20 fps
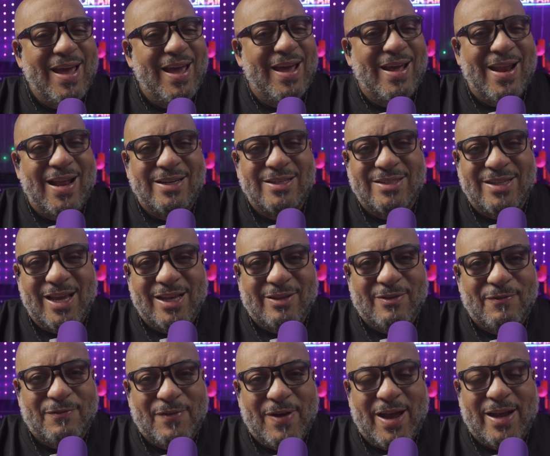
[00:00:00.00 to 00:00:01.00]
And I just like
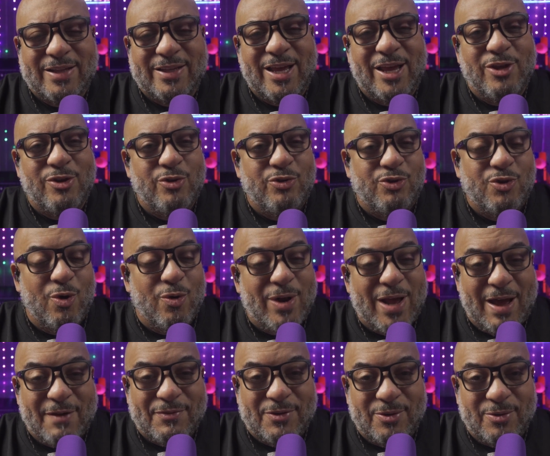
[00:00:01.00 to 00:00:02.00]
the fact that you don't
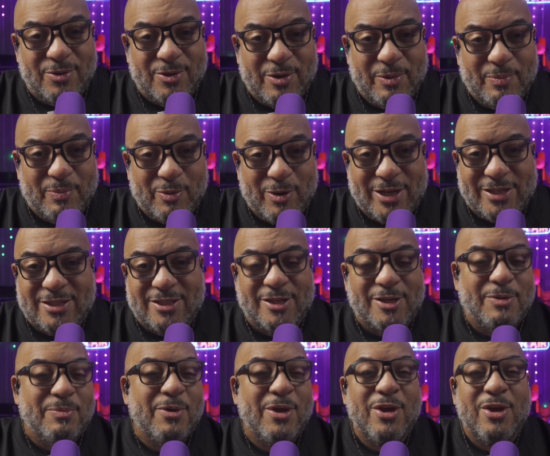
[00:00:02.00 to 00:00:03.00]
have to compress
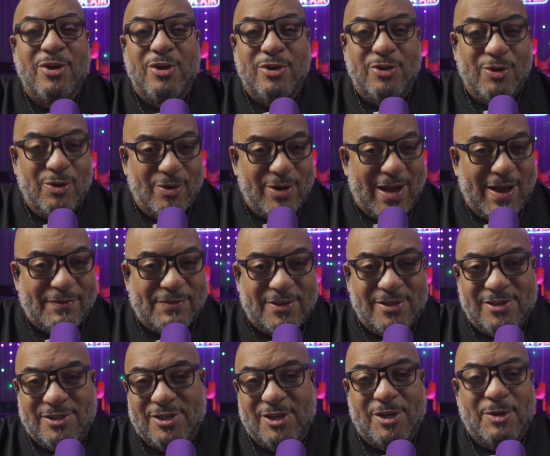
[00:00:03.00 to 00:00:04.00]
them, you don't have to
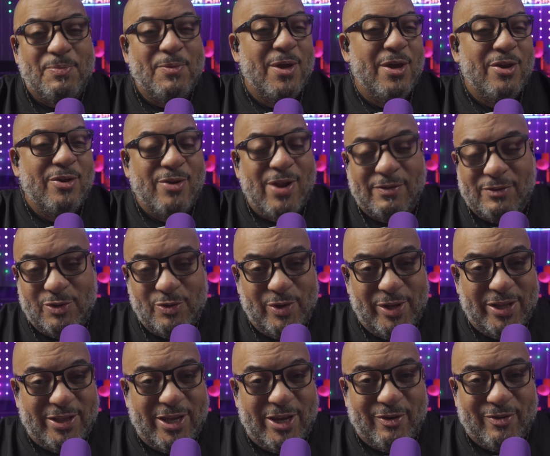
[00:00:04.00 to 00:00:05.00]
zip, you don't have to do
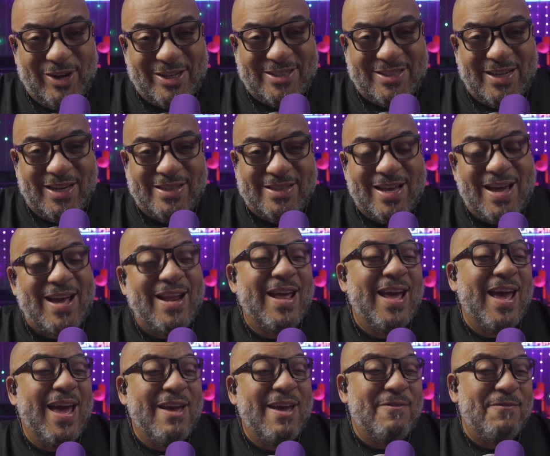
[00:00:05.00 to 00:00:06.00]
anything crazy like that.
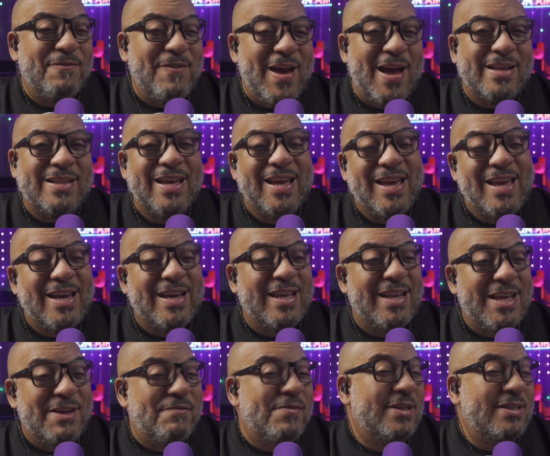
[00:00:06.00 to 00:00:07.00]
In fact, it can
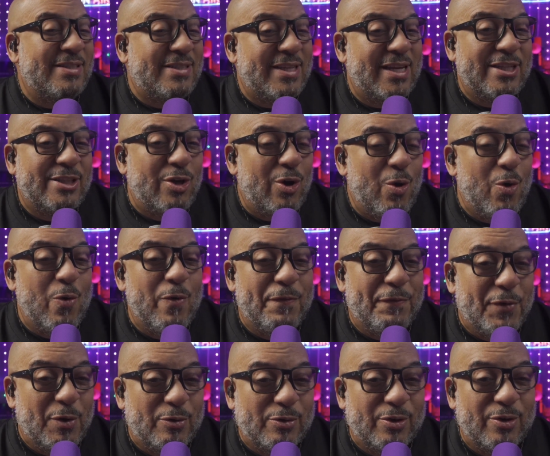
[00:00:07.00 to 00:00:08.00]
even send the whole
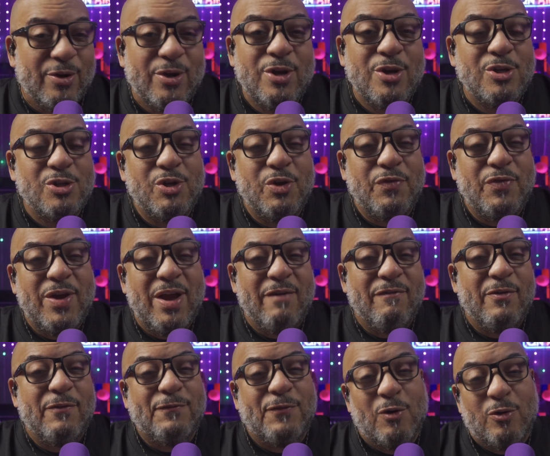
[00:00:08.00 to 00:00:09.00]
folder. So if you have
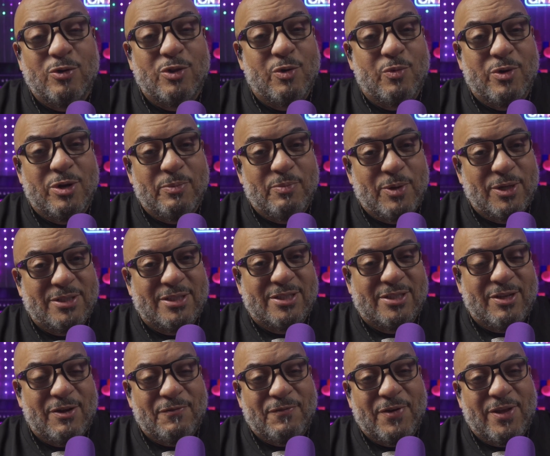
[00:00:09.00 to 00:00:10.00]
a folder with a bunch of
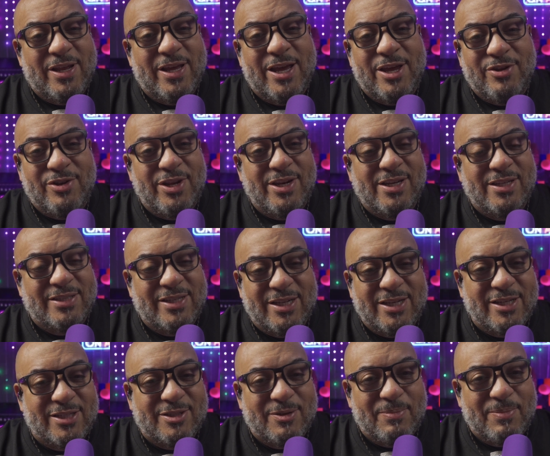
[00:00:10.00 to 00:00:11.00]
stuff in it and you need to send
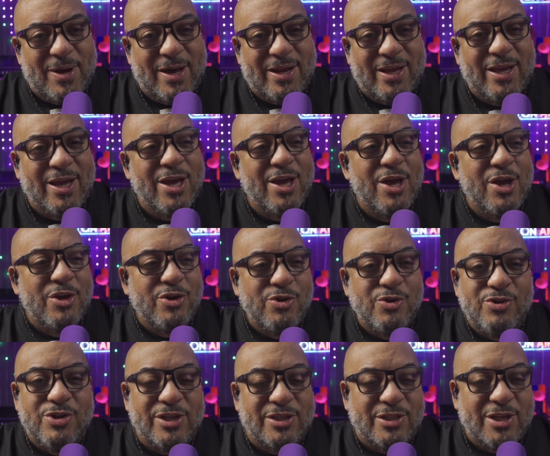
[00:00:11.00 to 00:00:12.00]
it to somebody, you
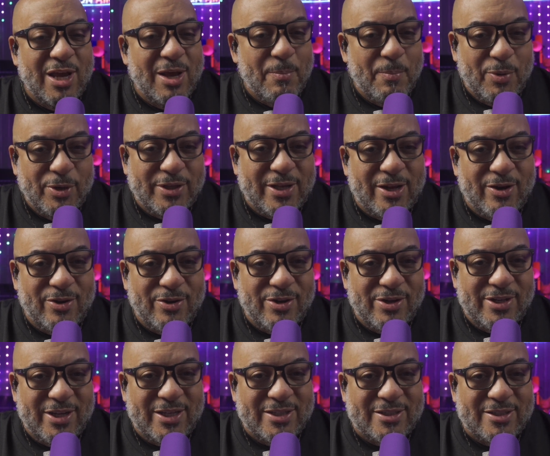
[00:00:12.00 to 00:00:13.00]
just put that on your
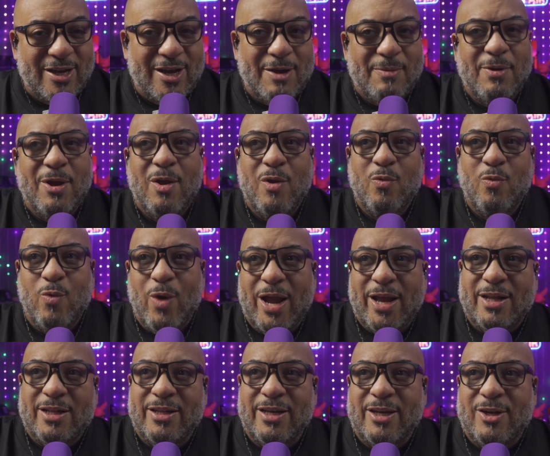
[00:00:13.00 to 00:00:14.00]
desktop,
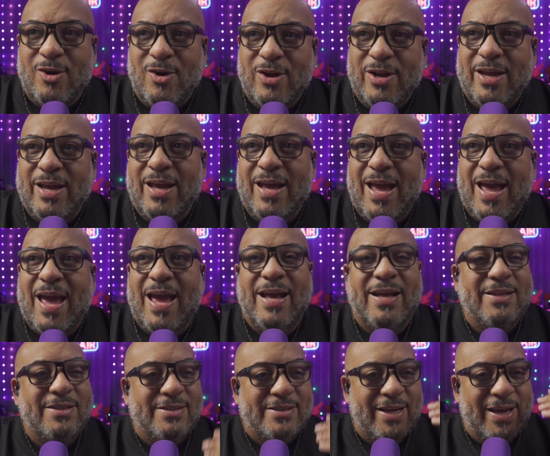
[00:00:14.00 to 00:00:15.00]
right click on it,
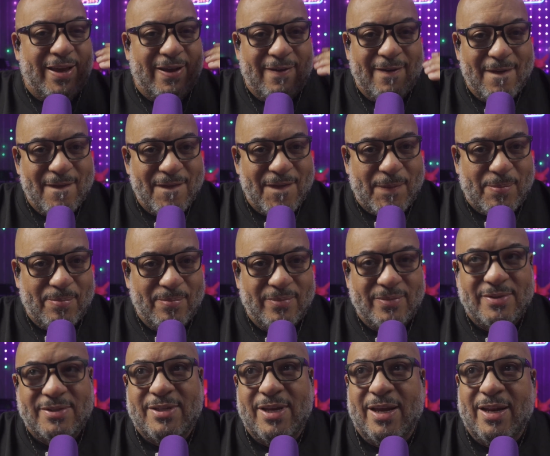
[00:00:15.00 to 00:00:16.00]
and say
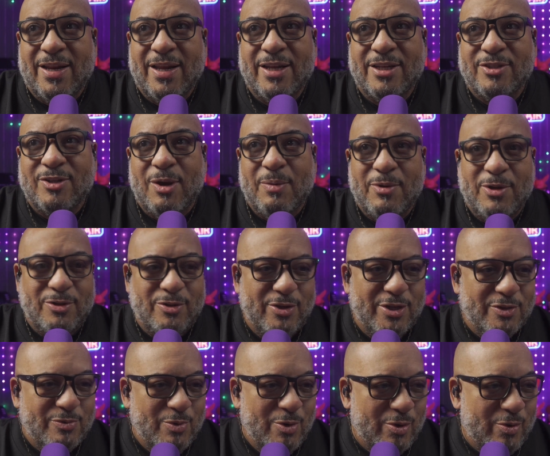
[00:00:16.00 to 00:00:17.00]
so I'm going to do
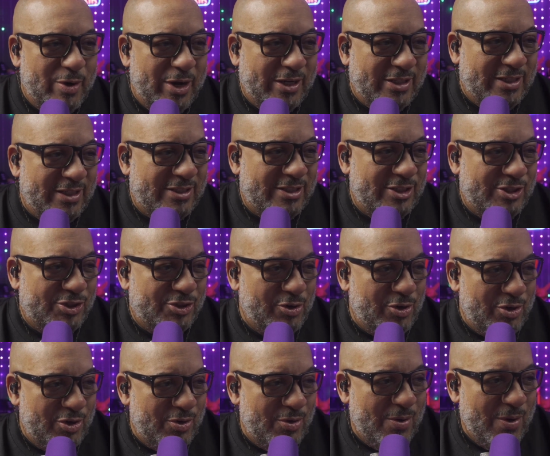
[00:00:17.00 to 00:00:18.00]
this real quick just to show
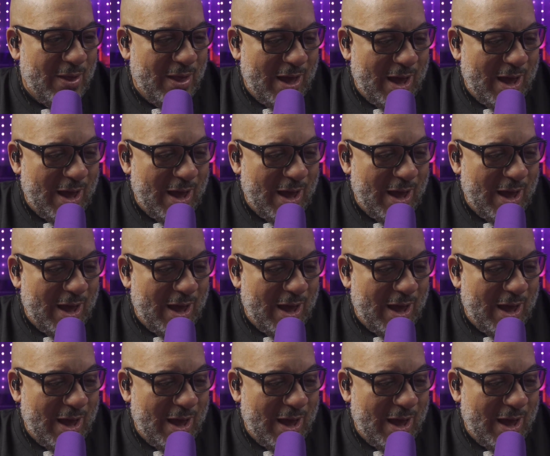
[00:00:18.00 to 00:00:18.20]
you.